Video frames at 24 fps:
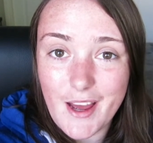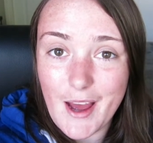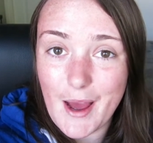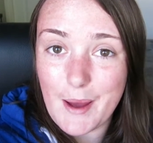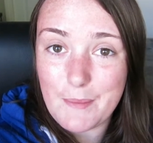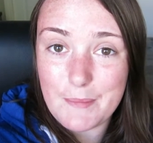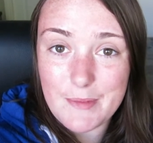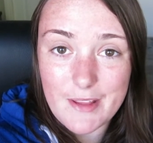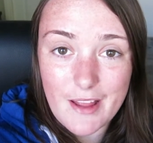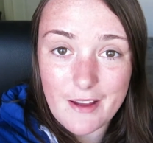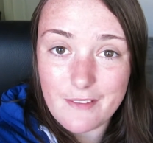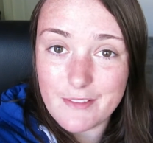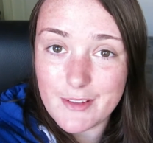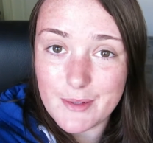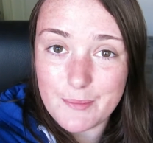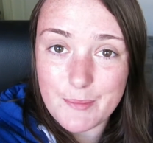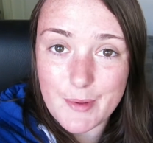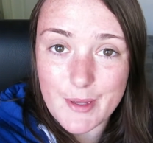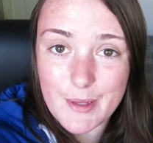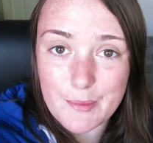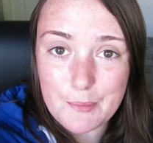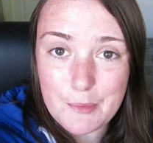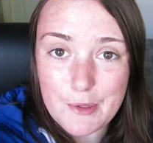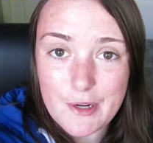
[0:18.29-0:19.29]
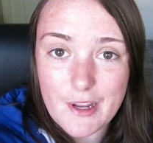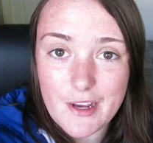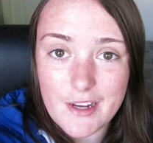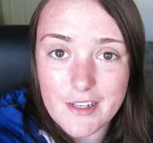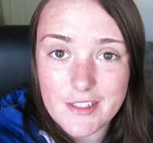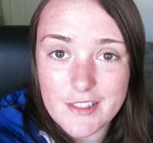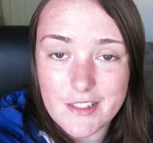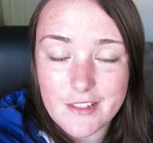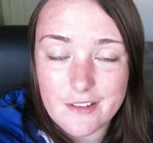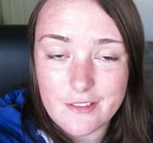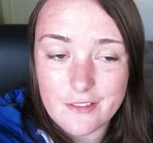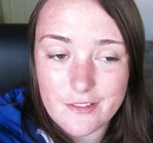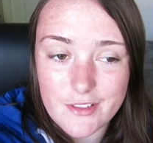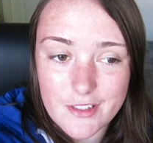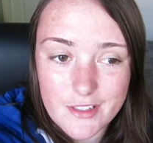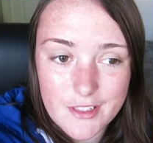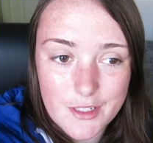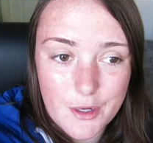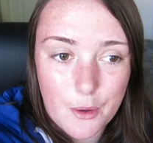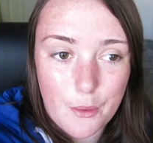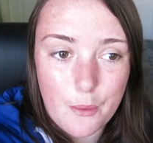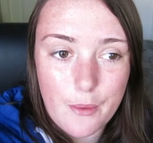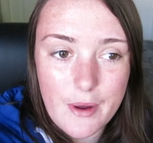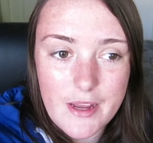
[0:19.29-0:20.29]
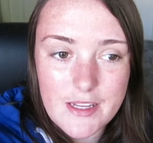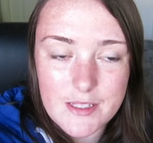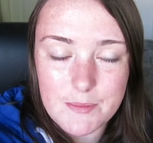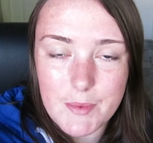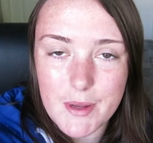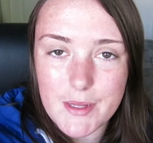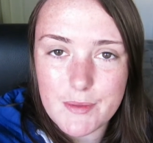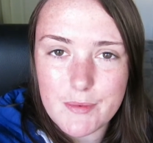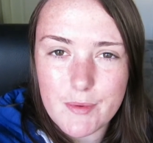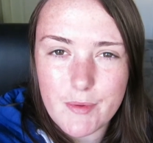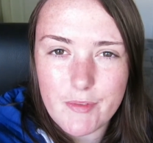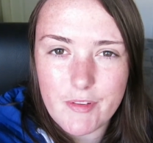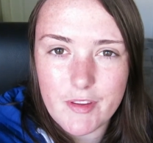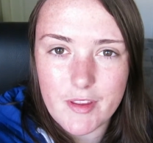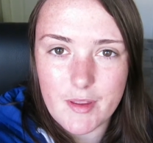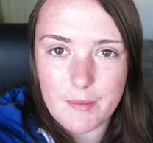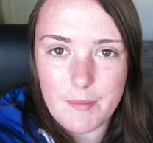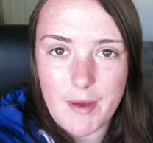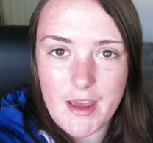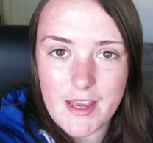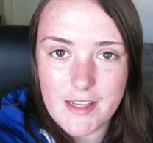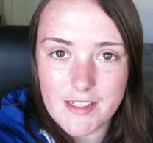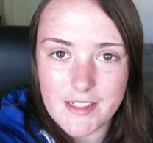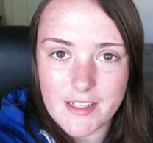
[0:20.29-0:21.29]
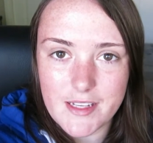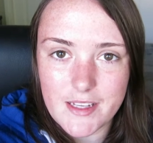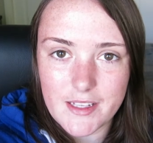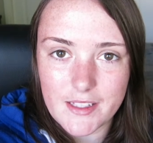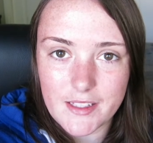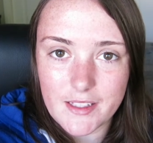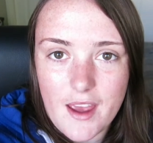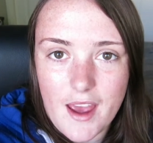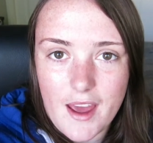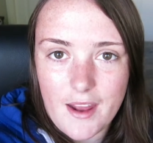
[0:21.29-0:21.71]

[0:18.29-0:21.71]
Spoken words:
I'm loving being productive. It always makes me feel amazing,